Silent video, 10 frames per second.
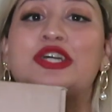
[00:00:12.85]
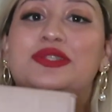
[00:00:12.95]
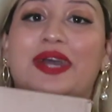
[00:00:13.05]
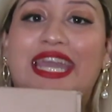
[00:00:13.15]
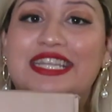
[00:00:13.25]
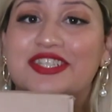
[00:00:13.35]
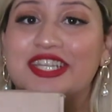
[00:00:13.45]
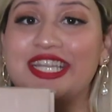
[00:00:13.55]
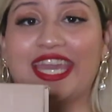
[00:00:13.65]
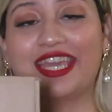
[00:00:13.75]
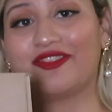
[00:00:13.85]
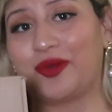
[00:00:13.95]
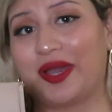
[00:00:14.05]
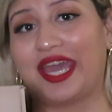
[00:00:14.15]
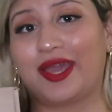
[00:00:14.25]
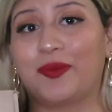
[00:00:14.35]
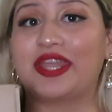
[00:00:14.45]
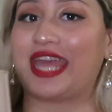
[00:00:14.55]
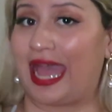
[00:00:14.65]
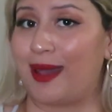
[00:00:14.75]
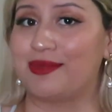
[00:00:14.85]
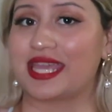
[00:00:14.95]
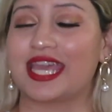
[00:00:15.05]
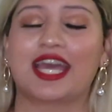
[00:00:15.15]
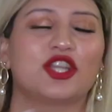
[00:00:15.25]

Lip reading: So I entered a giveaway with Abby.